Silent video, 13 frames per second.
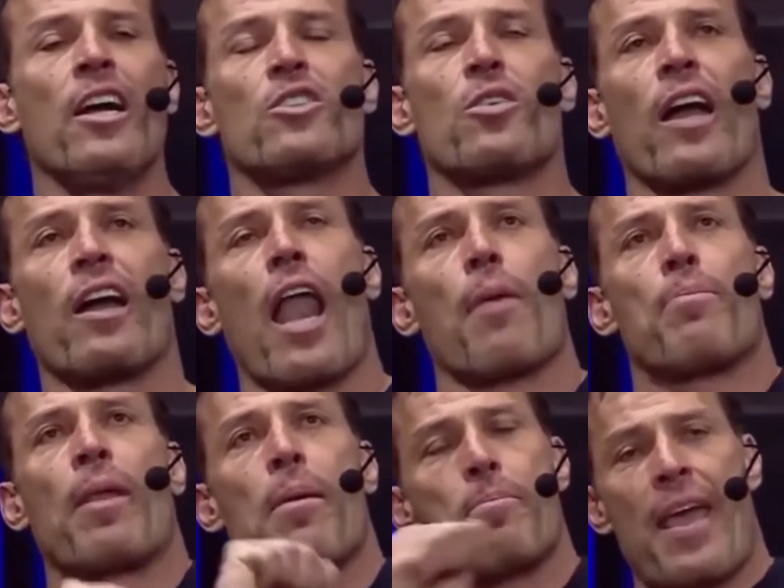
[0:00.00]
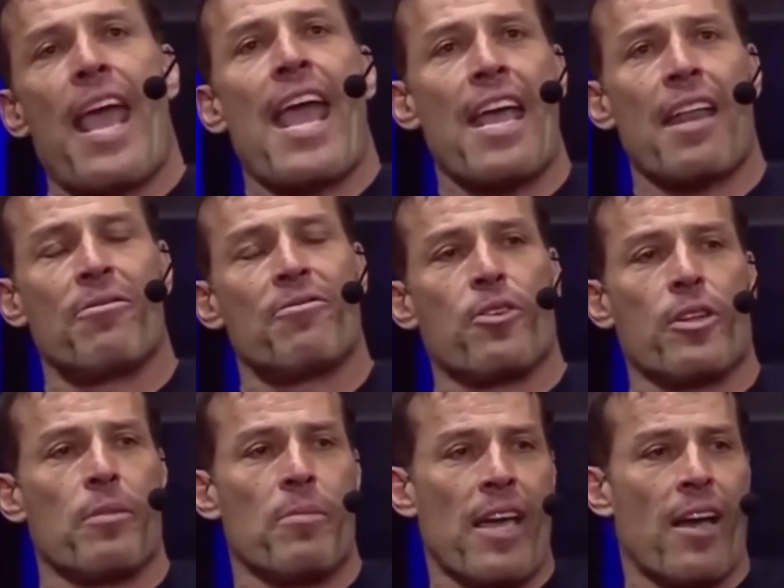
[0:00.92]
So I got up and I paid
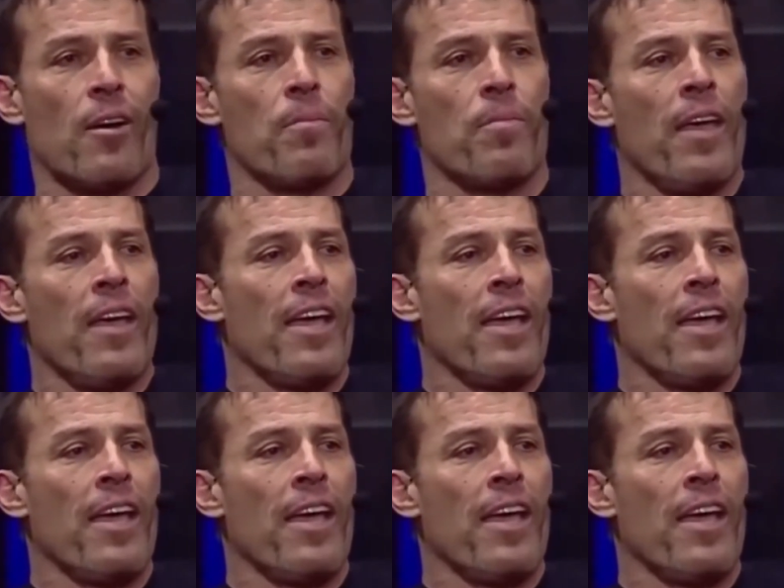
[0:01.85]
for the meal,